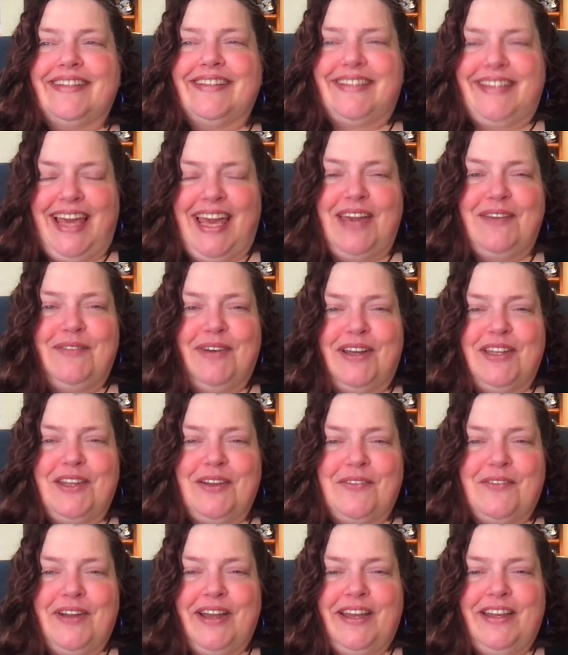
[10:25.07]
came on the
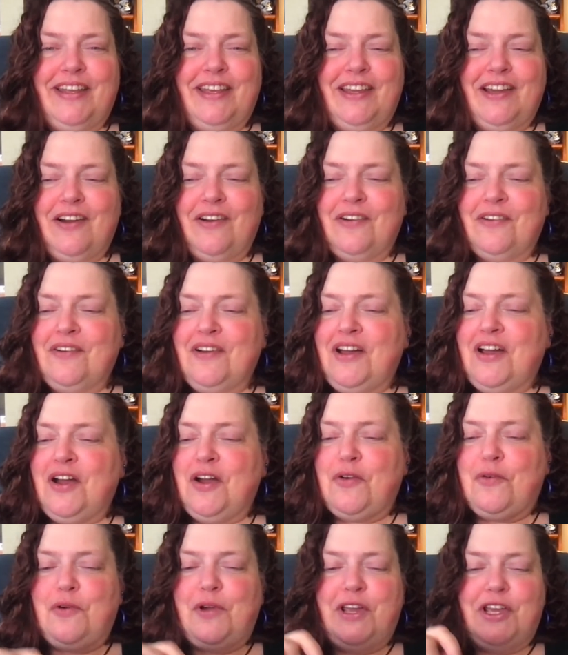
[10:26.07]
radio,
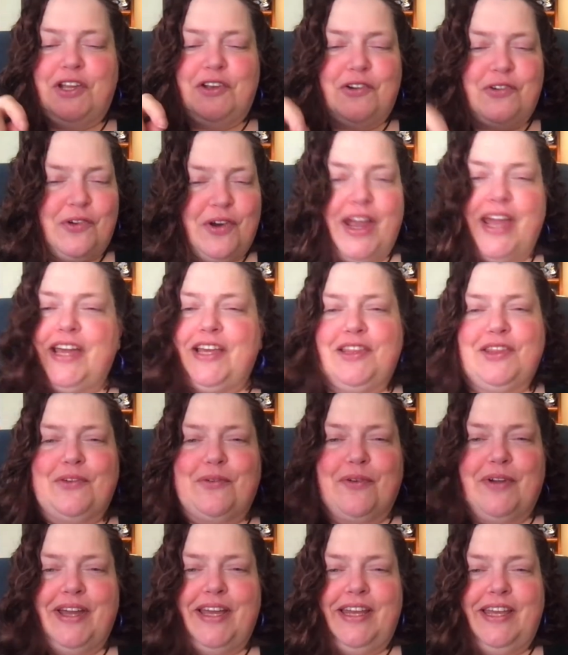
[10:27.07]
we cranked the
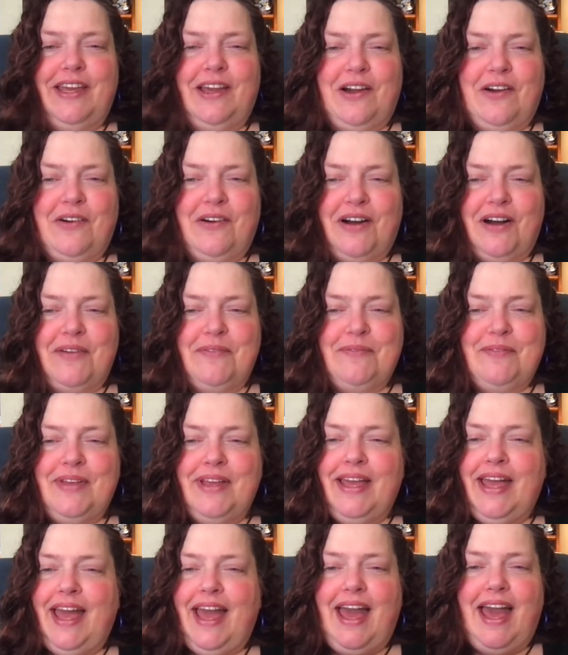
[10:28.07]
radio up
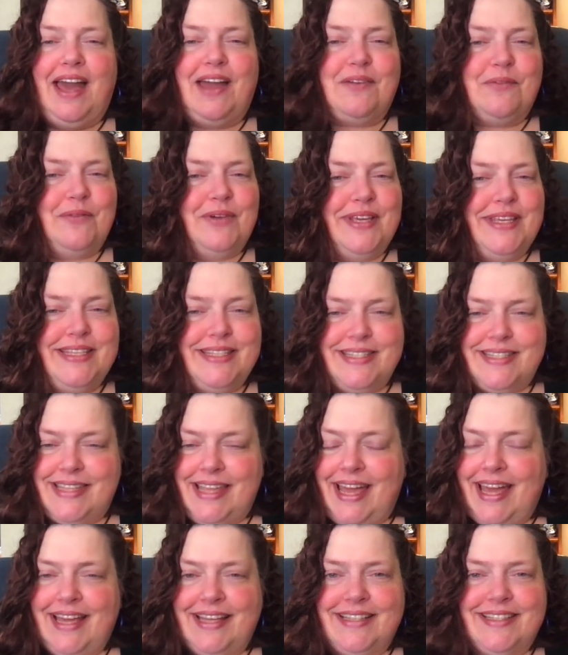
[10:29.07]
and we
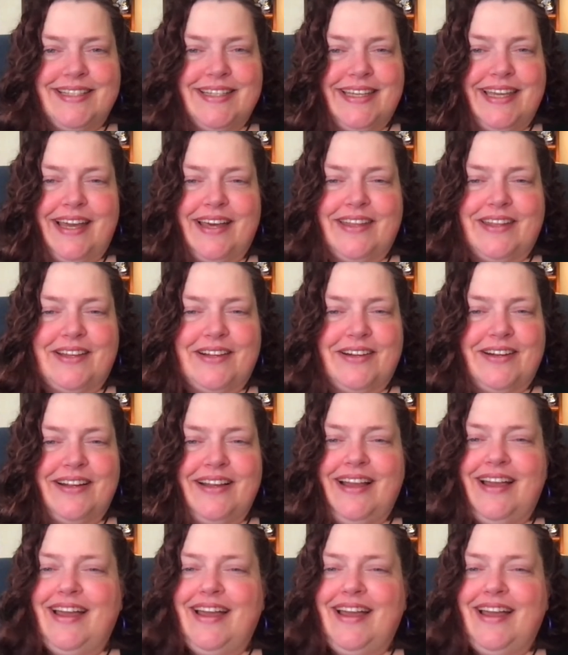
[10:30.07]
sang together.